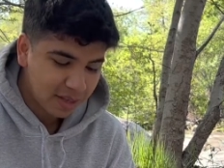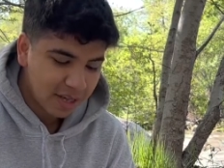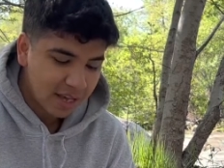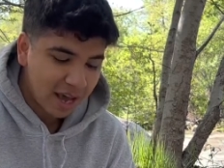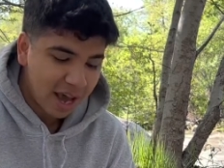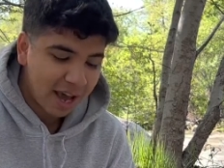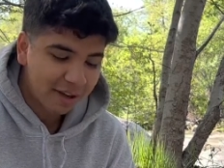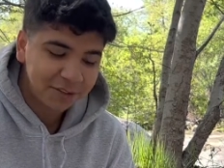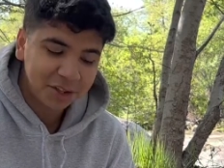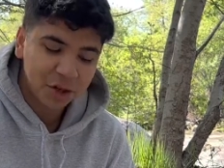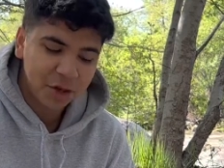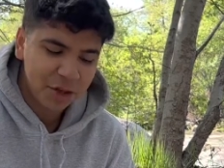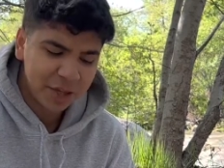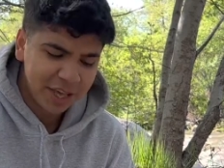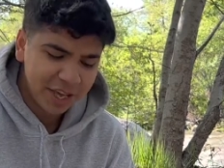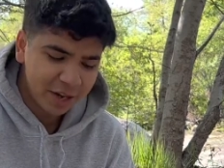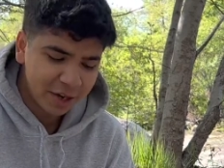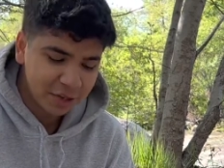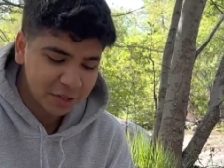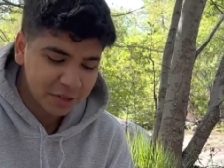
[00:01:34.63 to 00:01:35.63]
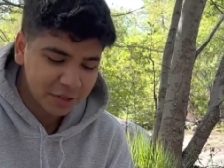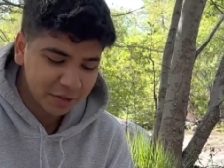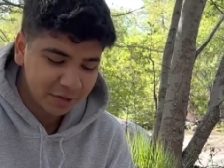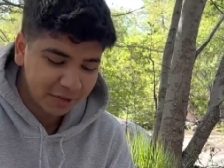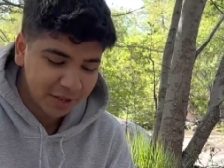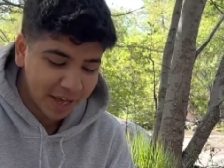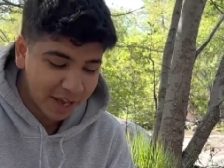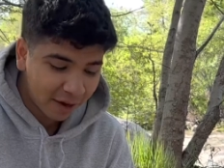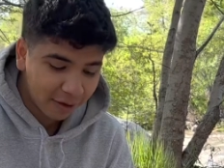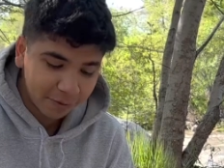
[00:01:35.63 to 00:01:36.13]
After years of
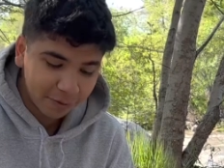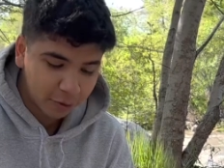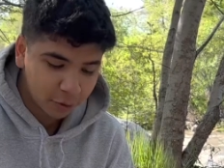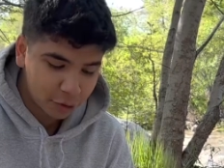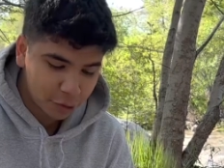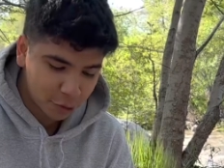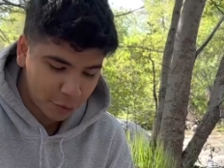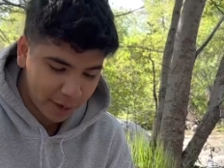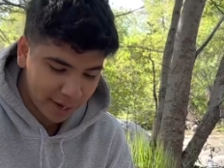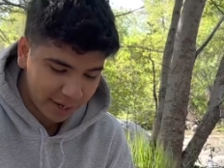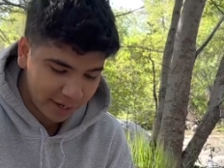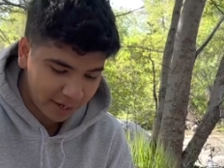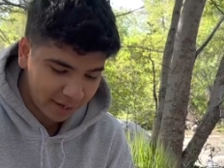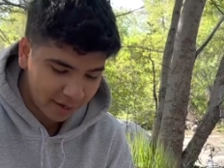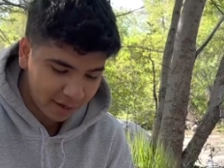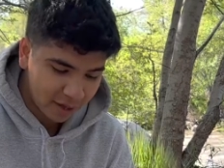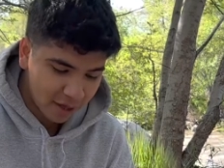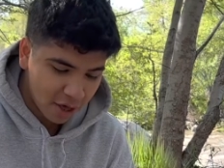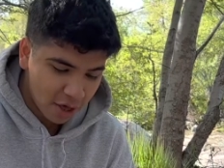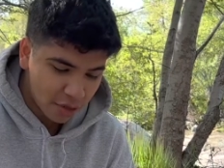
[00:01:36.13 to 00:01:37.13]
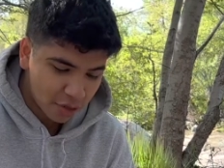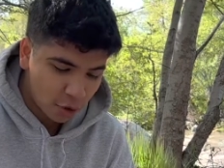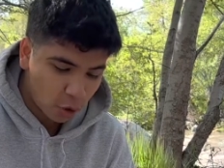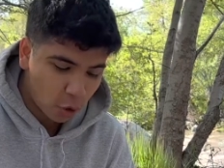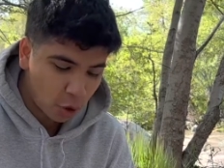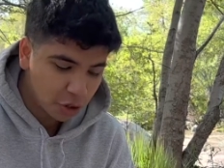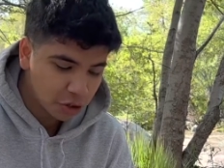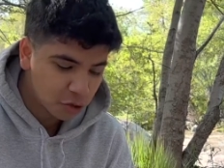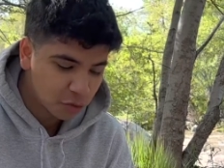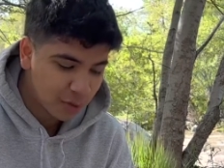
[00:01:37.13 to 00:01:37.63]
careful training, the
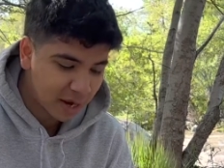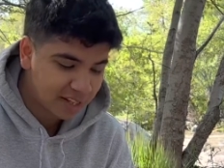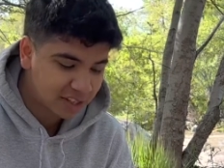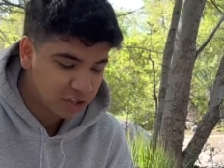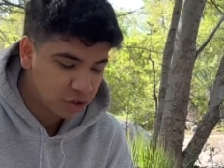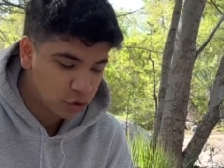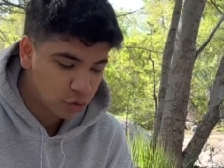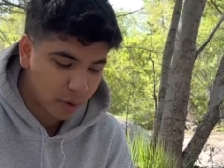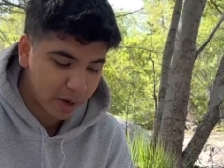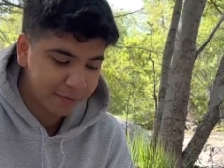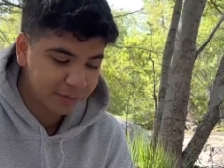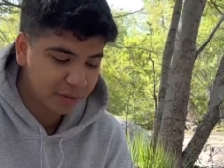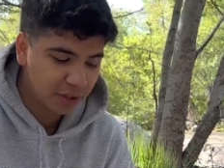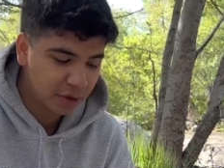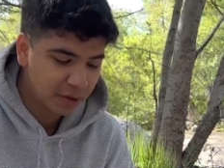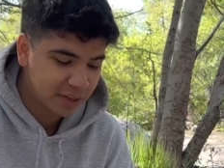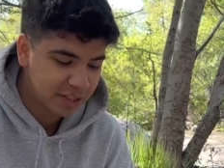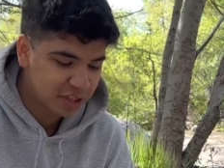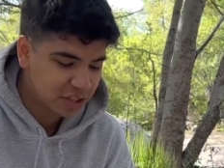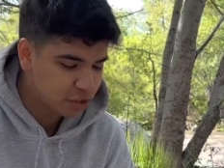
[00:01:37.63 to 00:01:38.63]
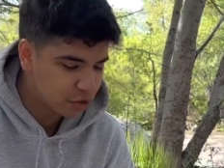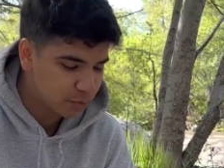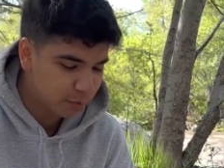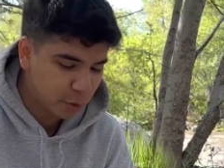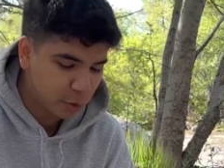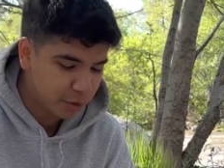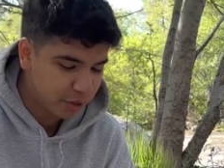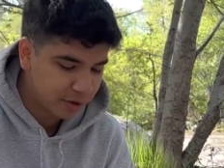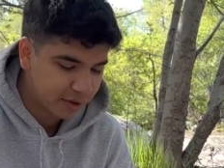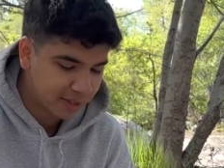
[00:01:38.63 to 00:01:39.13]
horse ran swifter and
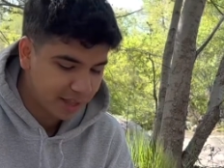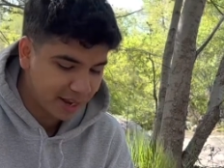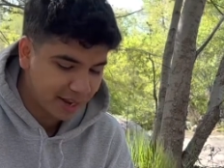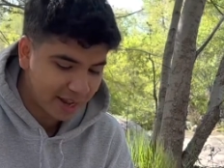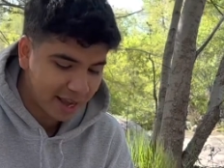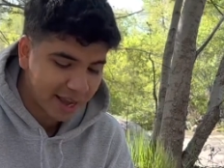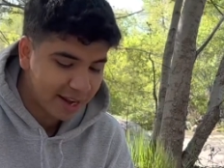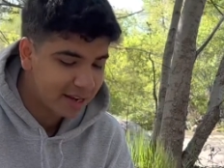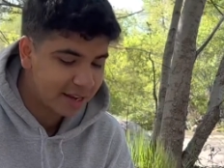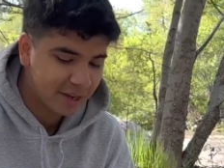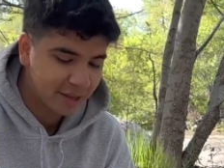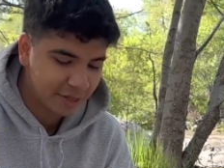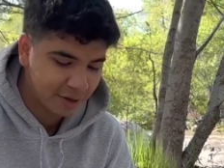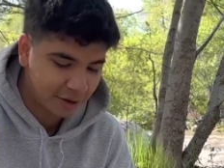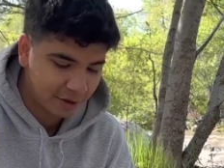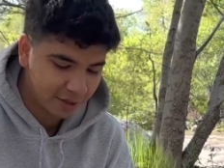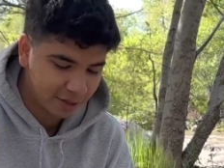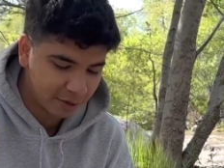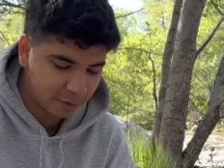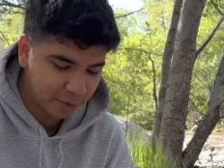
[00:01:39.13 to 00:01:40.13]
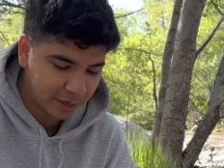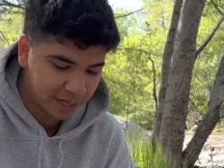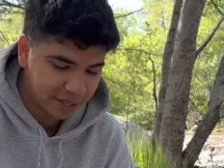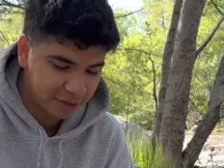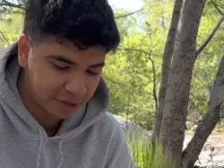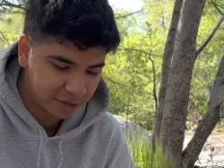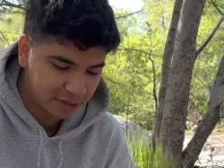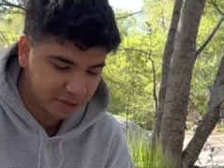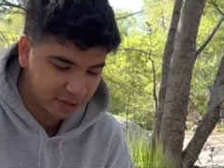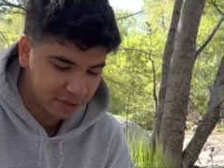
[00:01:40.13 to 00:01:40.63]
smoother than any other in the
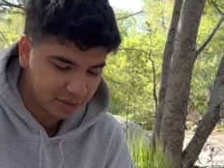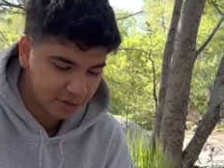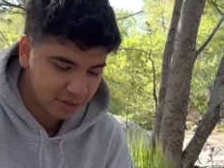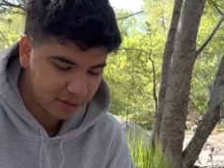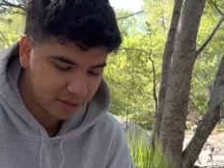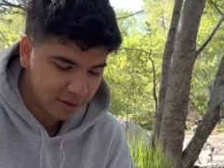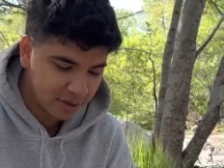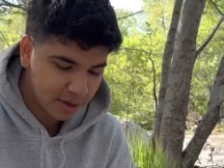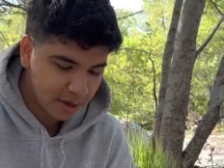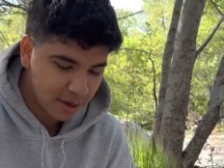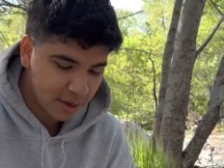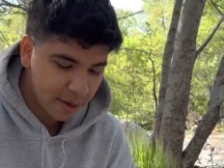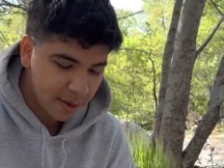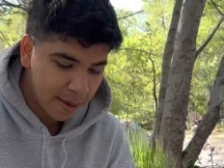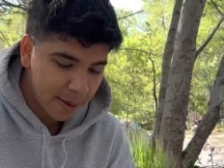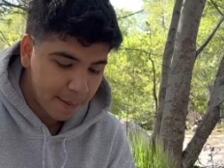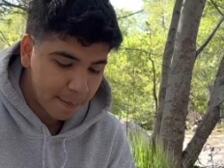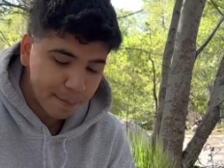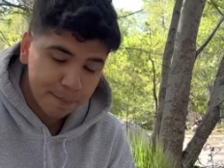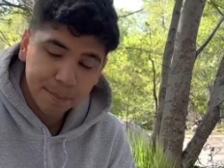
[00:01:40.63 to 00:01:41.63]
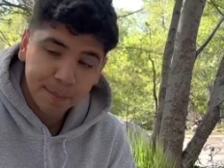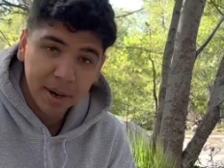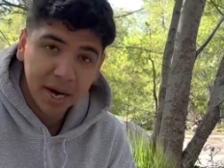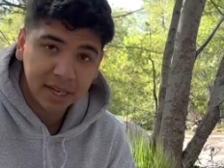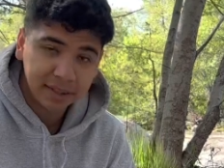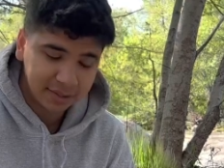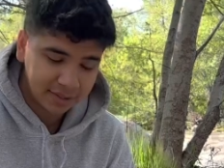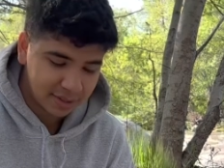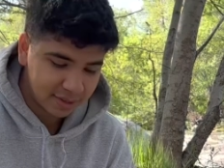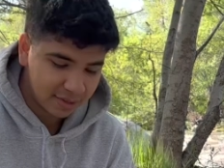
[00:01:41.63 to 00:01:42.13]
region. But
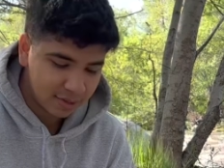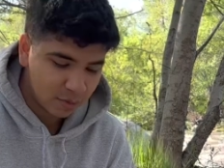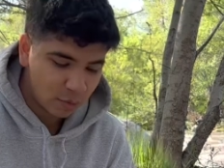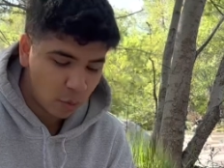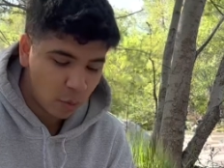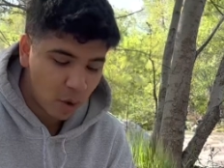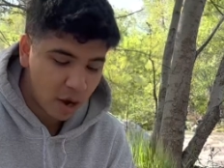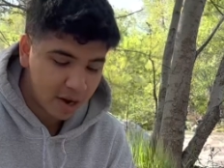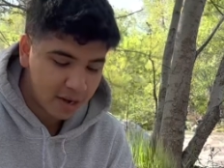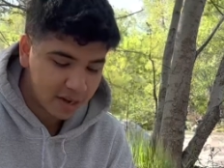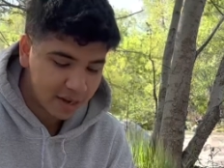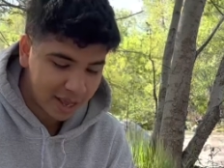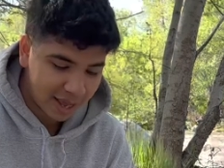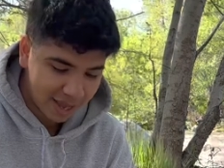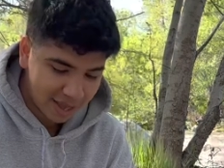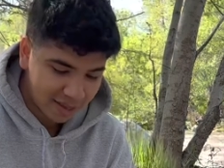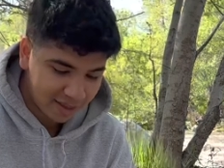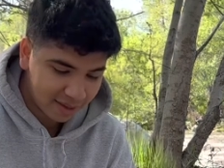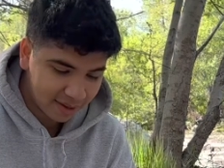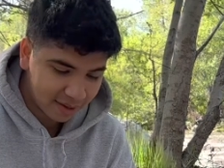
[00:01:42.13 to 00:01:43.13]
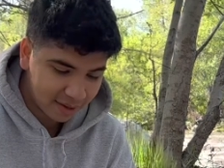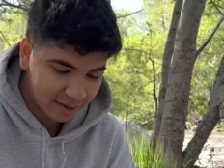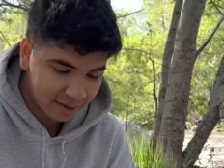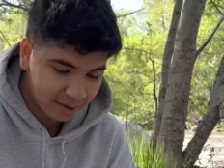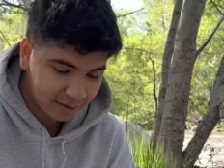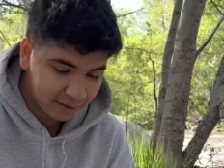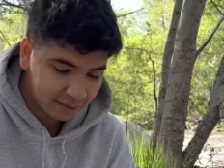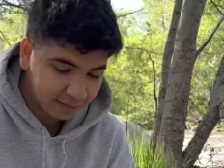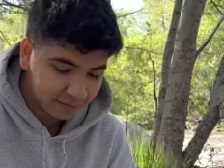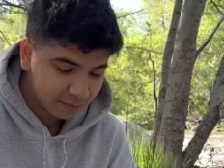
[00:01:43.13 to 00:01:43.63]
one day,
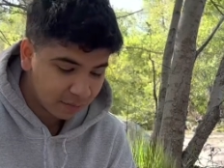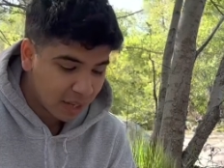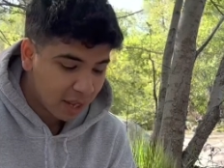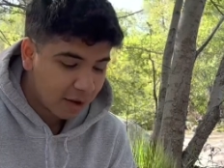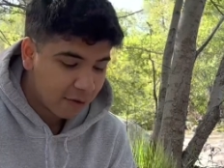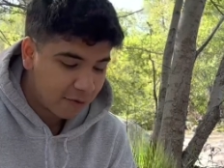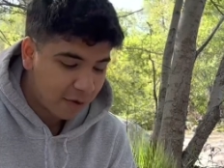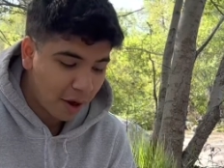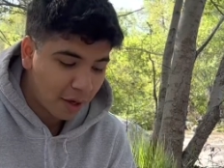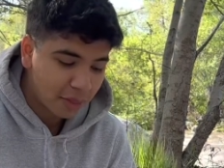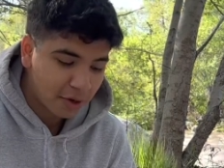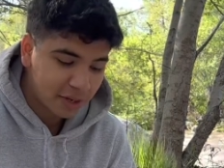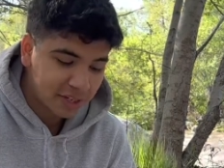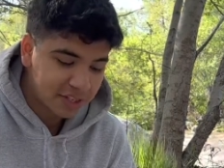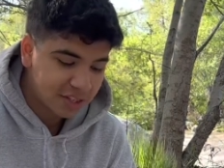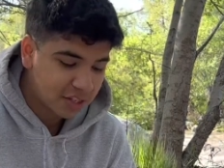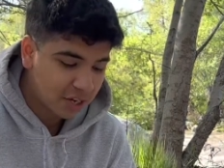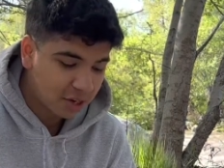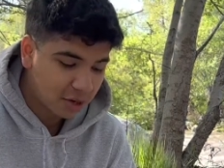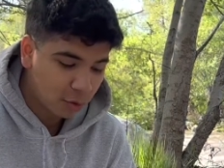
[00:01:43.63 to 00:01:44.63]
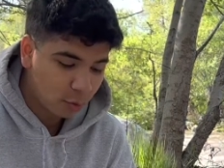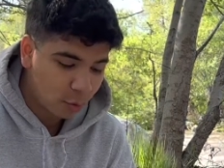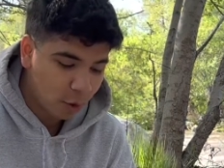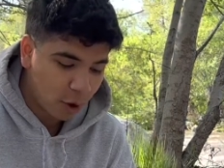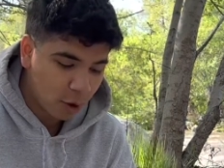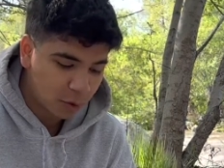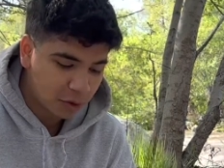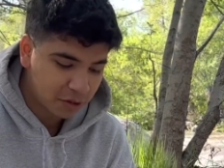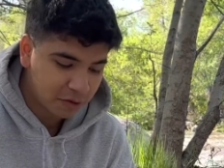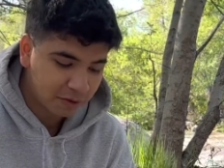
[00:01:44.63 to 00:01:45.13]
father and son
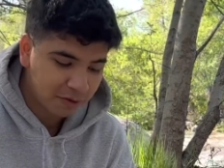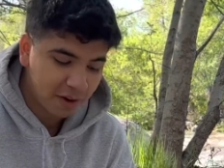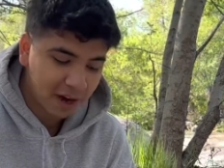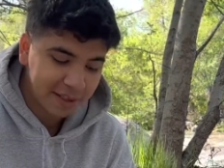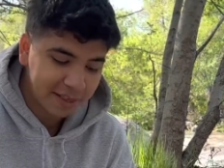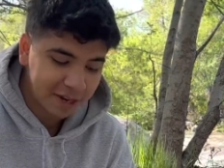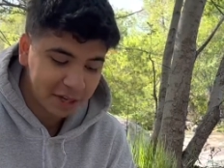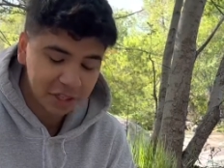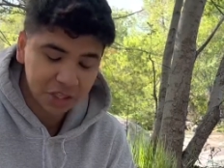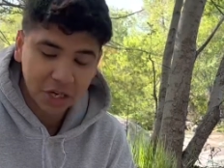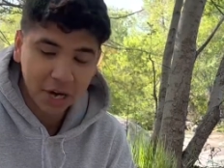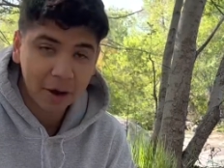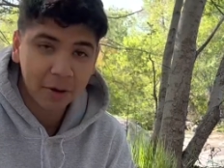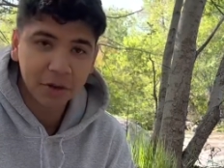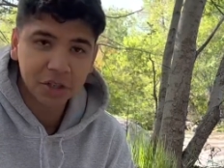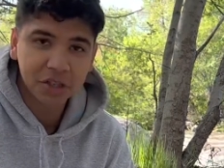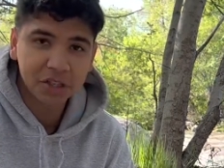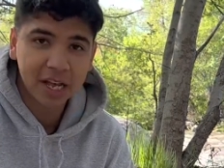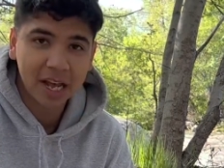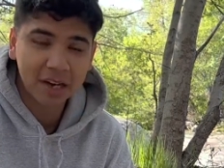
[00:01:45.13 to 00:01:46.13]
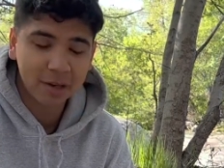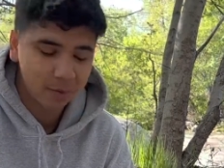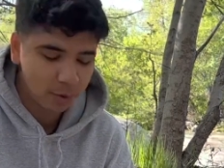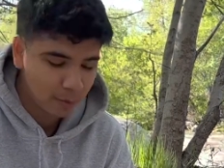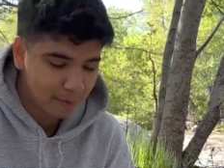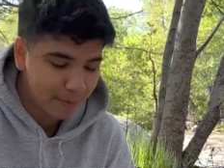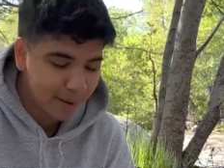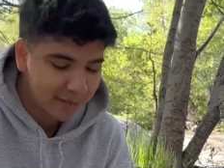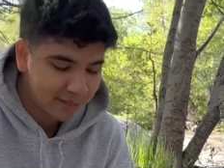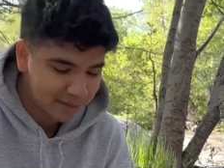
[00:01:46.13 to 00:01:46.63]
awoke to find their cherished animal
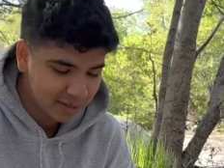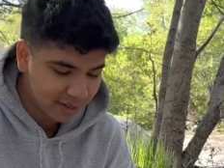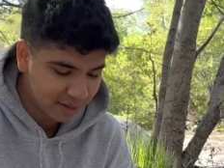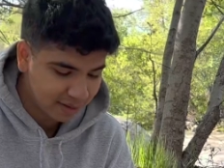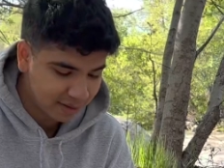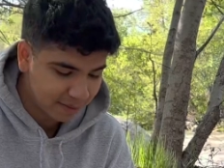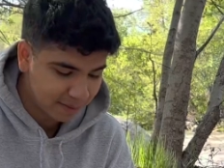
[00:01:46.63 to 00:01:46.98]
missing.